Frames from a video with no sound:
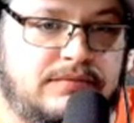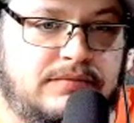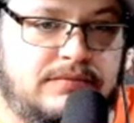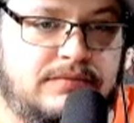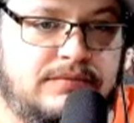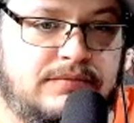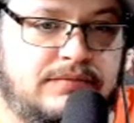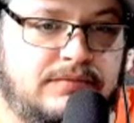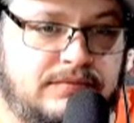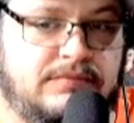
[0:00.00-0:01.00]

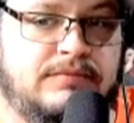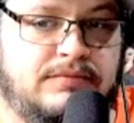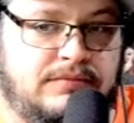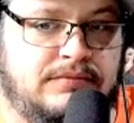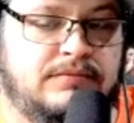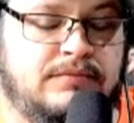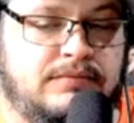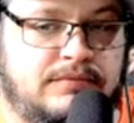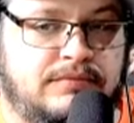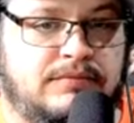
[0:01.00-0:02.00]

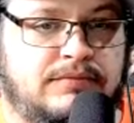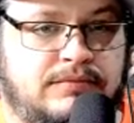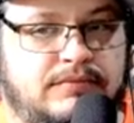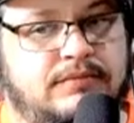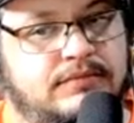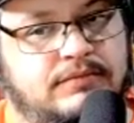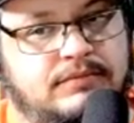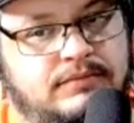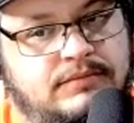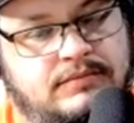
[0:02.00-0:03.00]

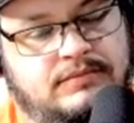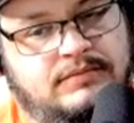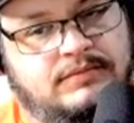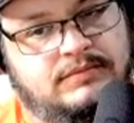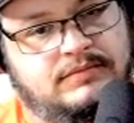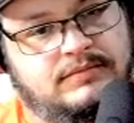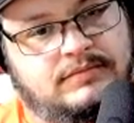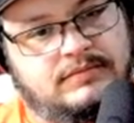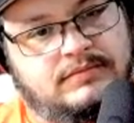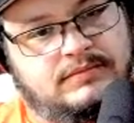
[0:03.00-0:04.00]

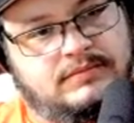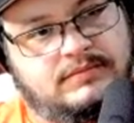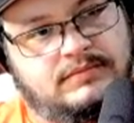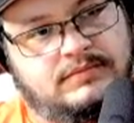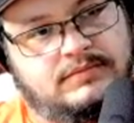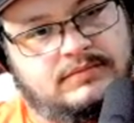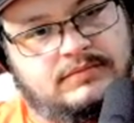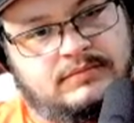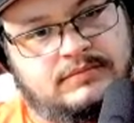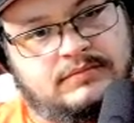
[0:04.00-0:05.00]

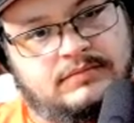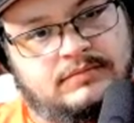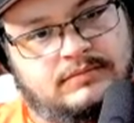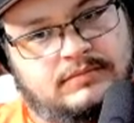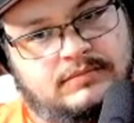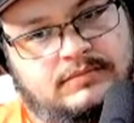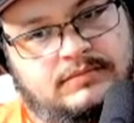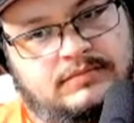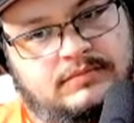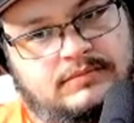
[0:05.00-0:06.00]

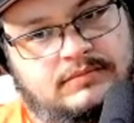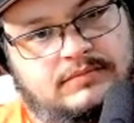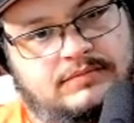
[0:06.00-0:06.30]
No words are spoken by the person on screen.